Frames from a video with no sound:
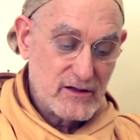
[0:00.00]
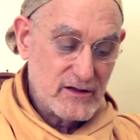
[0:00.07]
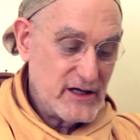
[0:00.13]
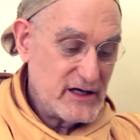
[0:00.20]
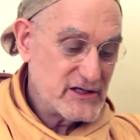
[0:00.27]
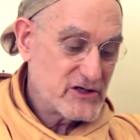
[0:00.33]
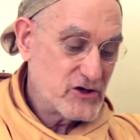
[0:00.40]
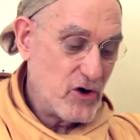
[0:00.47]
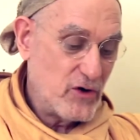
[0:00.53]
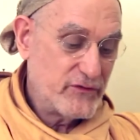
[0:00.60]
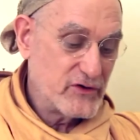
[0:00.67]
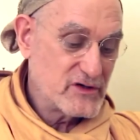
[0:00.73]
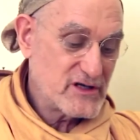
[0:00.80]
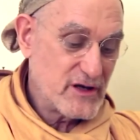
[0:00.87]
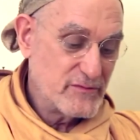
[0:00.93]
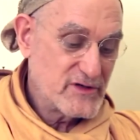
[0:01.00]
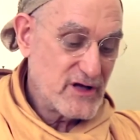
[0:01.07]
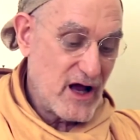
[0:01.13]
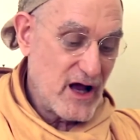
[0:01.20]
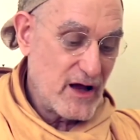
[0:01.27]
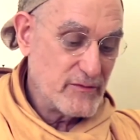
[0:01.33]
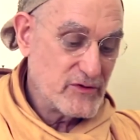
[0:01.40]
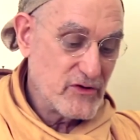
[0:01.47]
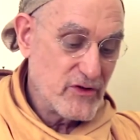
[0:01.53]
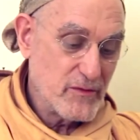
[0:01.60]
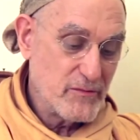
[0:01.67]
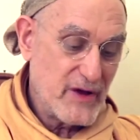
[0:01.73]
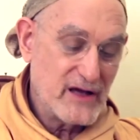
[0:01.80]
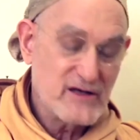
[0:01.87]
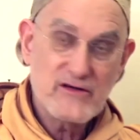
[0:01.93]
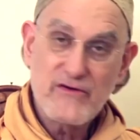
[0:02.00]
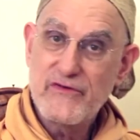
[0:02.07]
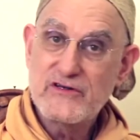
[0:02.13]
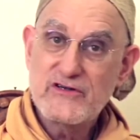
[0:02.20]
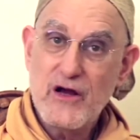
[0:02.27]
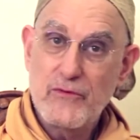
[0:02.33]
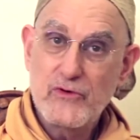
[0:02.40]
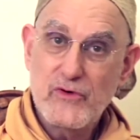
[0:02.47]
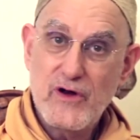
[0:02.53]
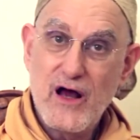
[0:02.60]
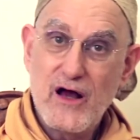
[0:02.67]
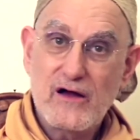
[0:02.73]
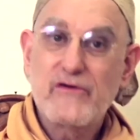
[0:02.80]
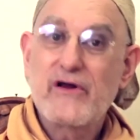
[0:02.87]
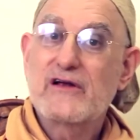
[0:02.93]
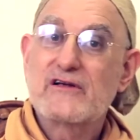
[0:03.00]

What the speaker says: Let us go for some time to the banks of the Jamuna, right?